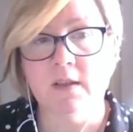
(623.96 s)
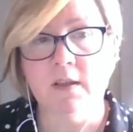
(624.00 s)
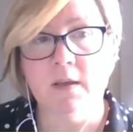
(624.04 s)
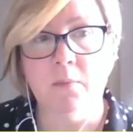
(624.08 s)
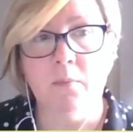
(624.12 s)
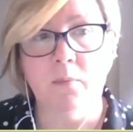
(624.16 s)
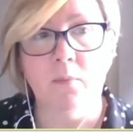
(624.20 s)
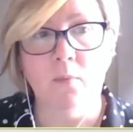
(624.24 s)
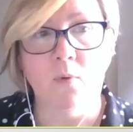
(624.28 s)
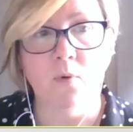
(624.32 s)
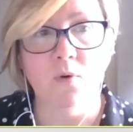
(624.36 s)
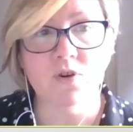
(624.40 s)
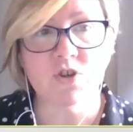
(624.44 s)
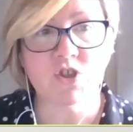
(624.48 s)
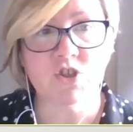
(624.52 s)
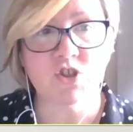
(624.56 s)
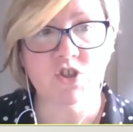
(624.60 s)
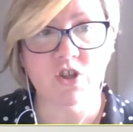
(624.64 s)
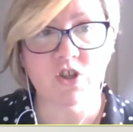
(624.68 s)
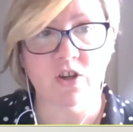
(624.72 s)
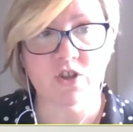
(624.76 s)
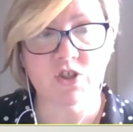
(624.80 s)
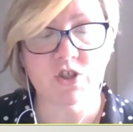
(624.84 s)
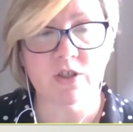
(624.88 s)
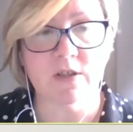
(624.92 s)
More
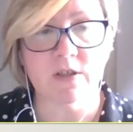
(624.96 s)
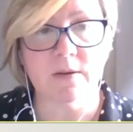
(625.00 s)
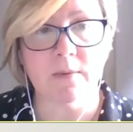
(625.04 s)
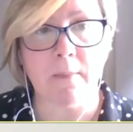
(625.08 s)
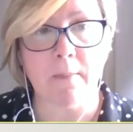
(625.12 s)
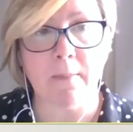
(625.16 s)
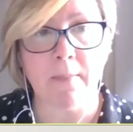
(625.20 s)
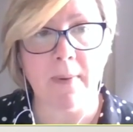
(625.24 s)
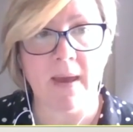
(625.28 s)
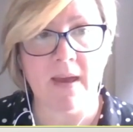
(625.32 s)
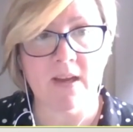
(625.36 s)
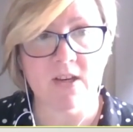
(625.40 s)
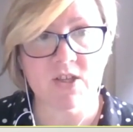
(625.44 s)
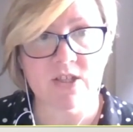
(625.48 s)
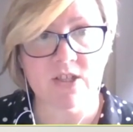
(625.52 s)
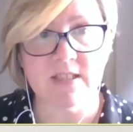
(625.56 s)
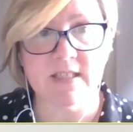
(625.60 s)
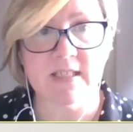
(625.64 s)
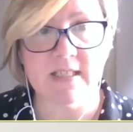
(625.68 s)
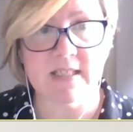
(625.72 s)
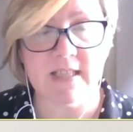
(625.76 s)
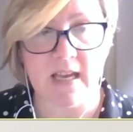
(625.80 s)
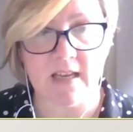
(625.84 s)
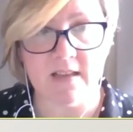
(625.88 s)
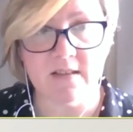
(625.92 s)
structured,
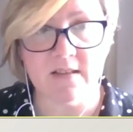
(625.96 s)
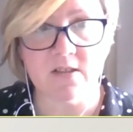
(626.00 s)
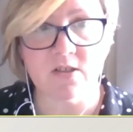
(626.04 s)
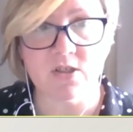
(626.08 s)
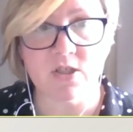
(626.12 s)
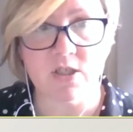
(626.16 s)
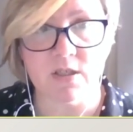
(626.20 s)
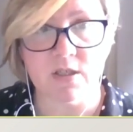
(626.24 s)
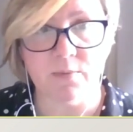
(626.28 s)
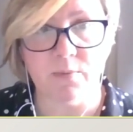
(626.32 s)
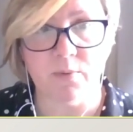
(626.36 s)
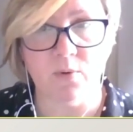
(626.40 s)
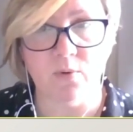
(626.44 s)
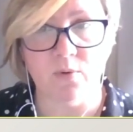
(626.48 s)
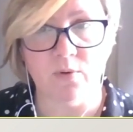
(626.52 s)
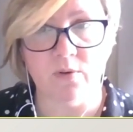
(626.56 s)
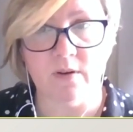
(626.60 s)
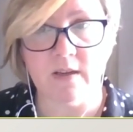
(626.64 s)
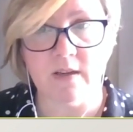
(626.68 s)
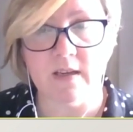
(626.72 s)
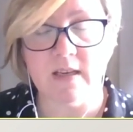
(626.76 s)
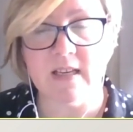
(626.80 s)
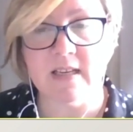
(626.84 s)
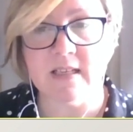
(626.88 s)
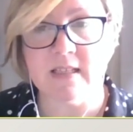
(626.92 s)
person-centred support
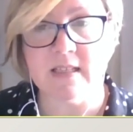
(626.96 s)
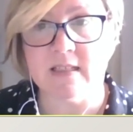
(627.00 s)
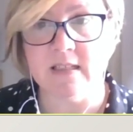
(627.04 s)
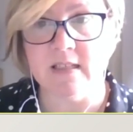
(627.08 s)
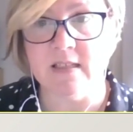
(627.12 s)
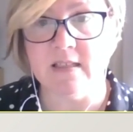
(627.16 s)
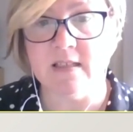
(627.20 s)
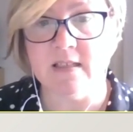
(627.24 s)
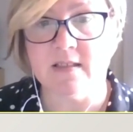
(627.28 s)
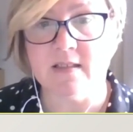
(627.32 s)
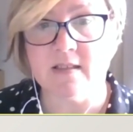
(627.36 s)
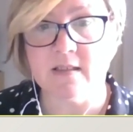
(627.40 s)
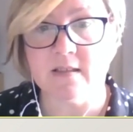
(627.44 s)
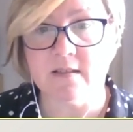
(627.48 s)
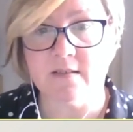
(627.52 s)
is needed.